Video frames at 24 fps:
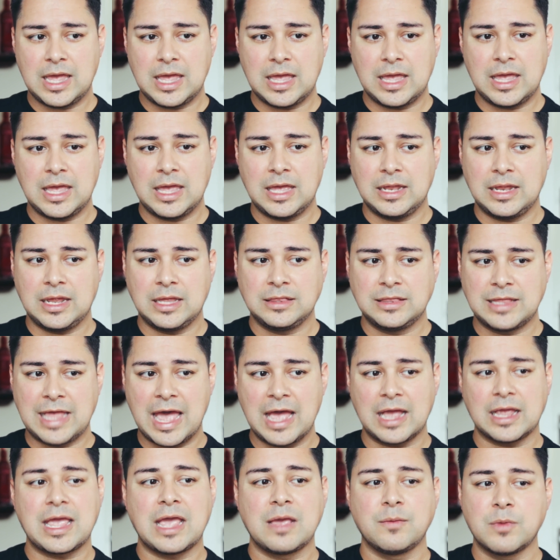and
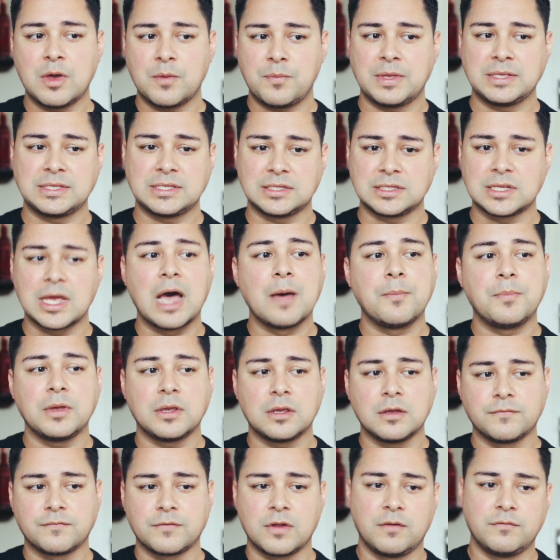that came up as a
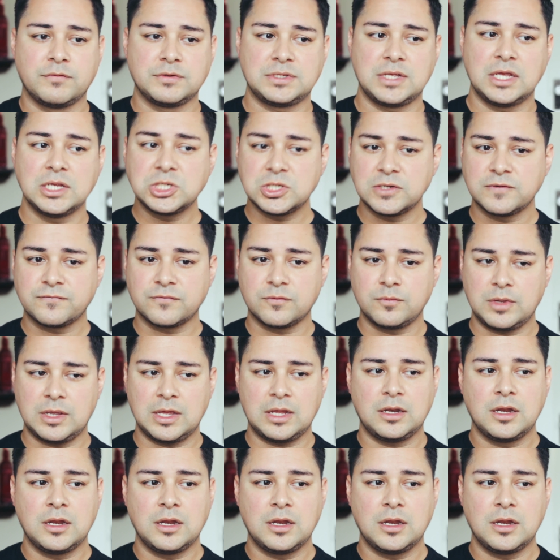topic of conversation for me,